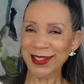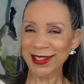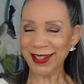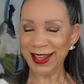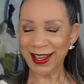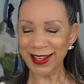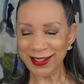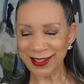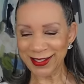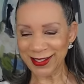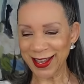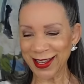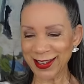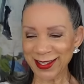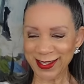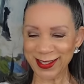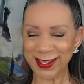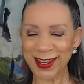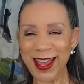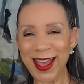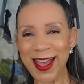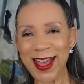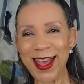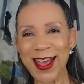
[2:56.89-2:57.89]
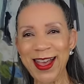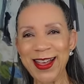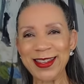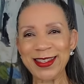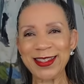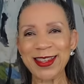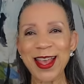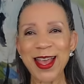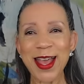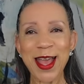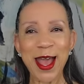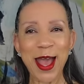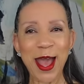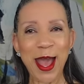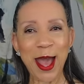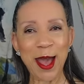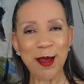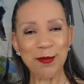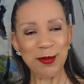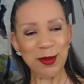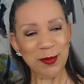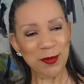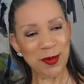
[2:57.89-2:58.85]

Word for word: Yes, yes, yes. Happy